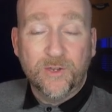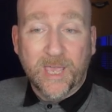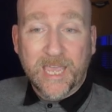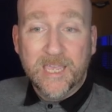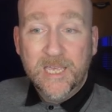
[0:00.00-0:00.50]

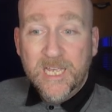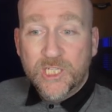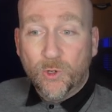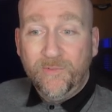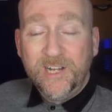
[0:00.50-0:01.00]
Okay,
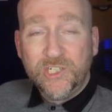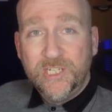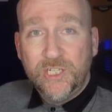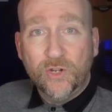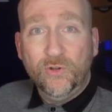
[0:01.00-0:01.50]
so I've actually
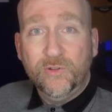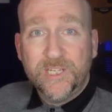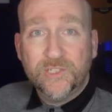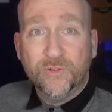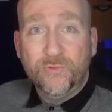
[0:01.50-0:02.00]
done all
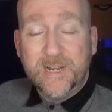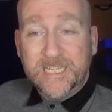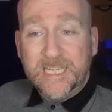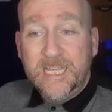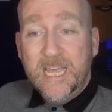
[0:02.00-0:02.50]
this
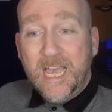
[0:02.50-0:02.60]
already,